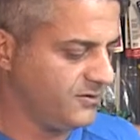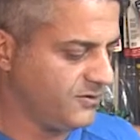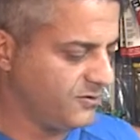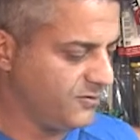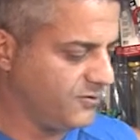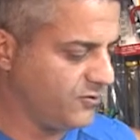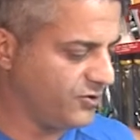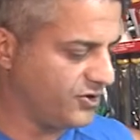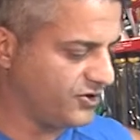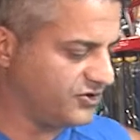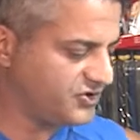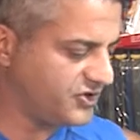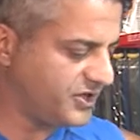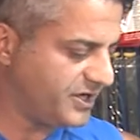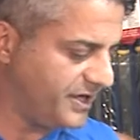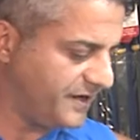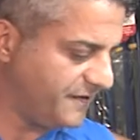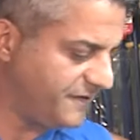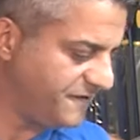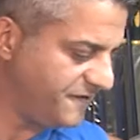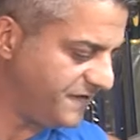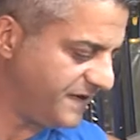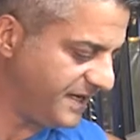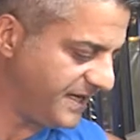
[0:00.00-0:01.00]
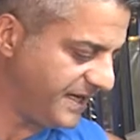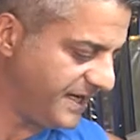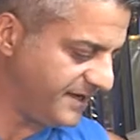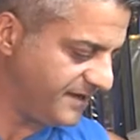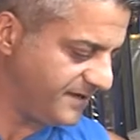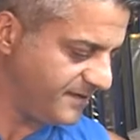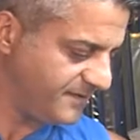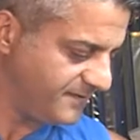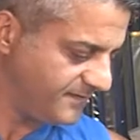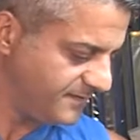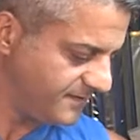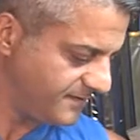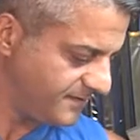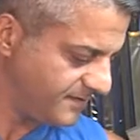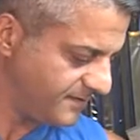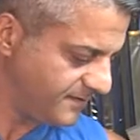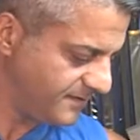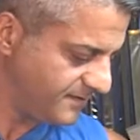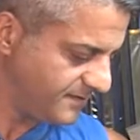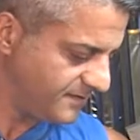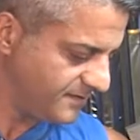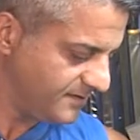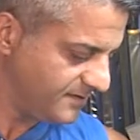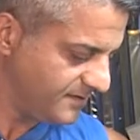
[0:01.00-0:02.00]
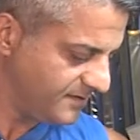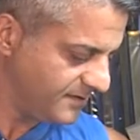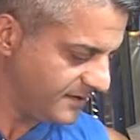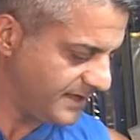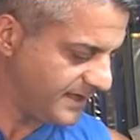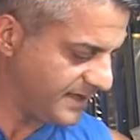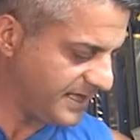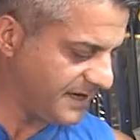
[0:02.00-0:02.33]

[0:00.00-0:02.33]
where it's going to fit in. Okay,